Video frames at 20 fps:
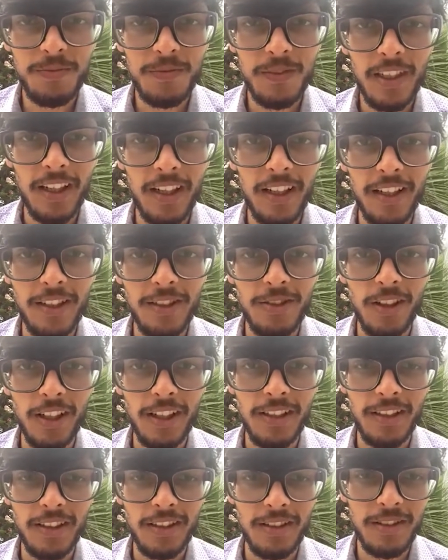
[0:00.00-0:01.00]
in his
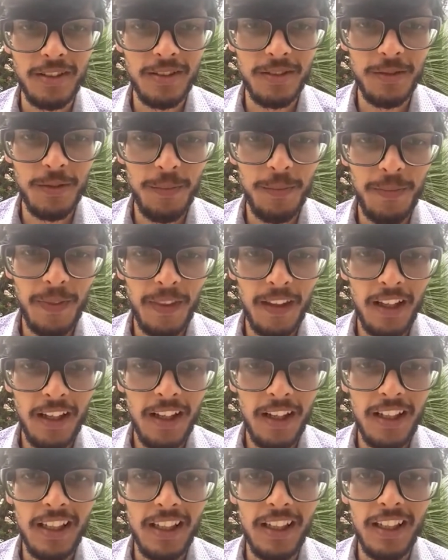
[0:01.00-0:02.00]
writings.
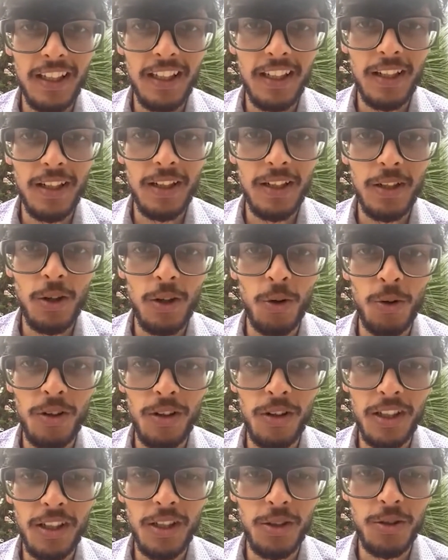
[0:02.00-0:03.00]
He
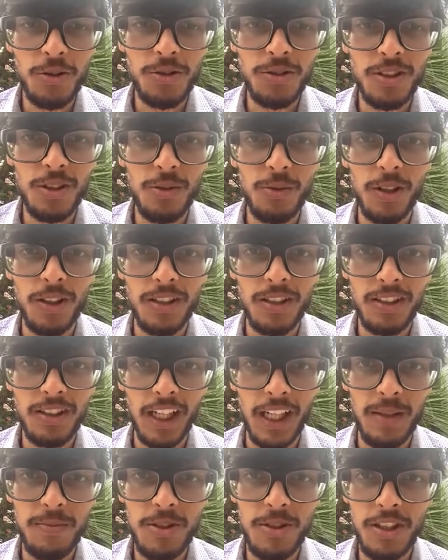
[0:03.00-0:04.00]
only used the word
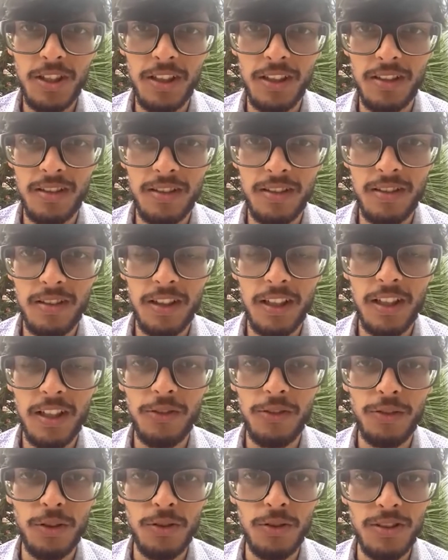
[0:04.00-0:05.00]
time chain in a
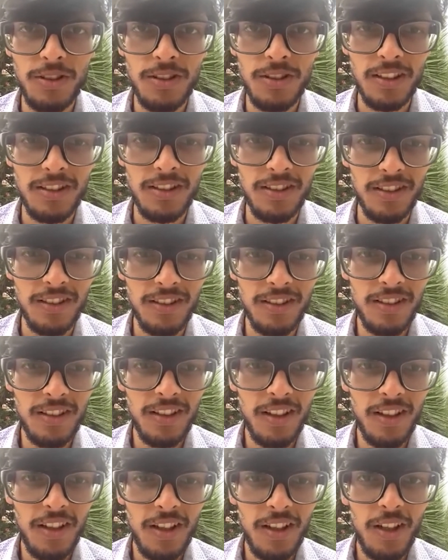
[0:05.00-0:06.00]
few instances
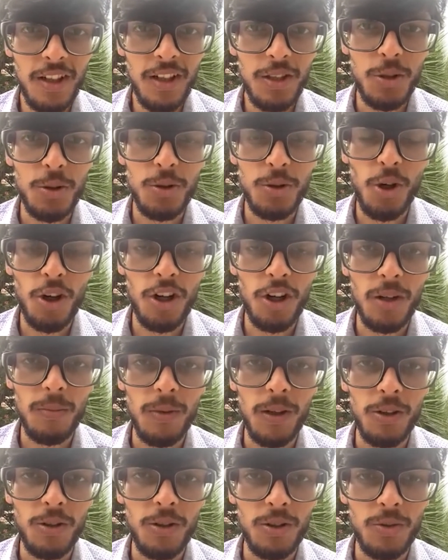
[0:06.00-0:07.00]
to talk
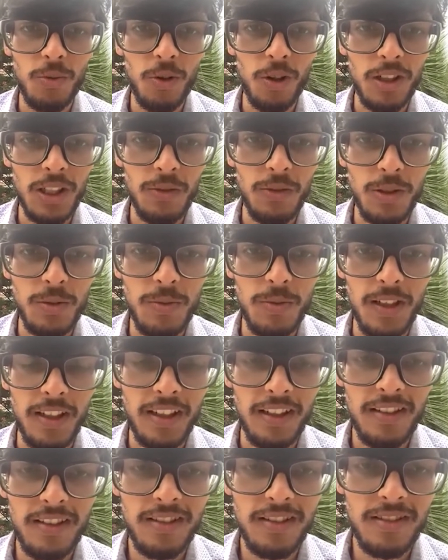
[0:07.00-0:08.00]
about what he was
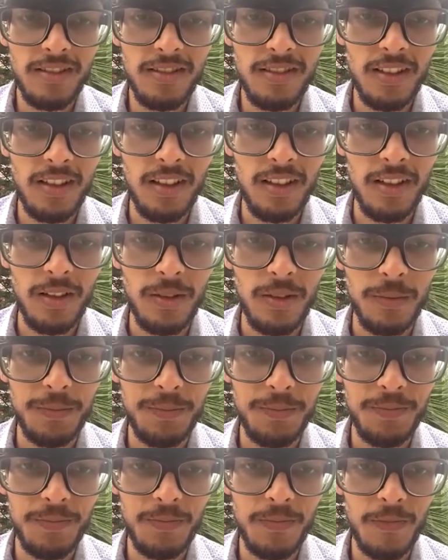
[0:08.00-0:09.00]
building,
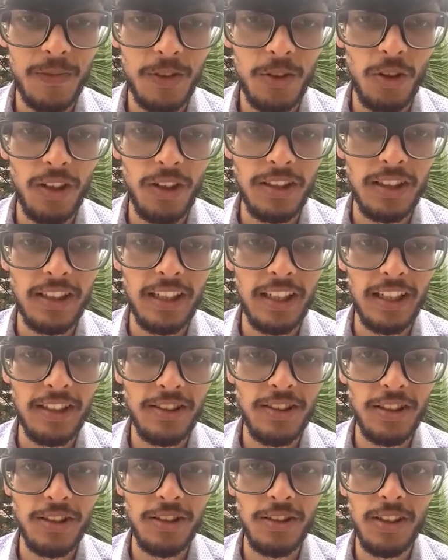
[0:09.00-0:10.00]
calling the data
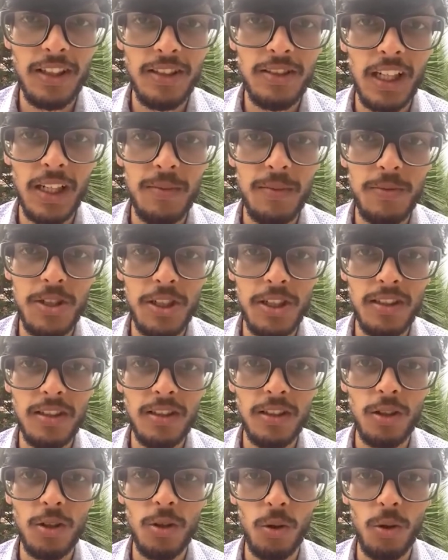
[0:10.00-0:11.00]
structure as time chain
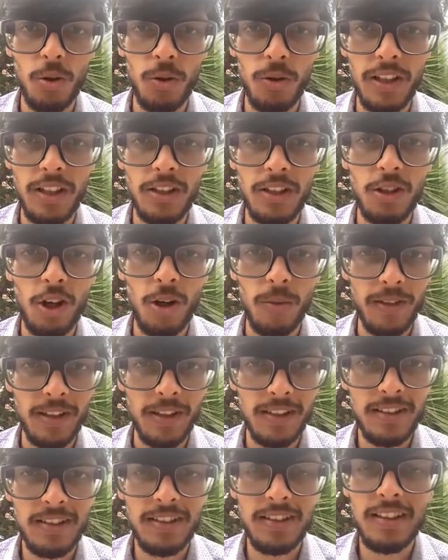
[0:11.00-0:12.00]
in the code, in
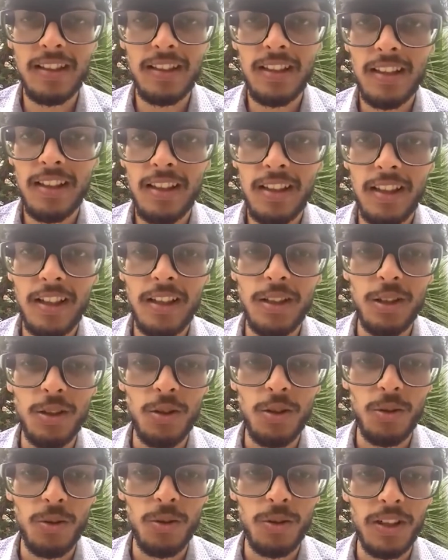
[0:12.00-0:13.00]
comments in the
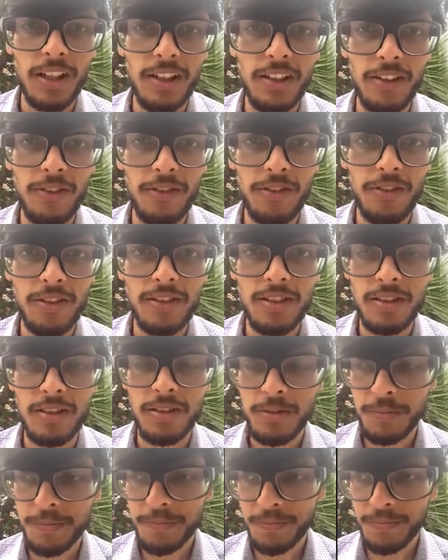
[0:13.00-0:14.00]
code and references.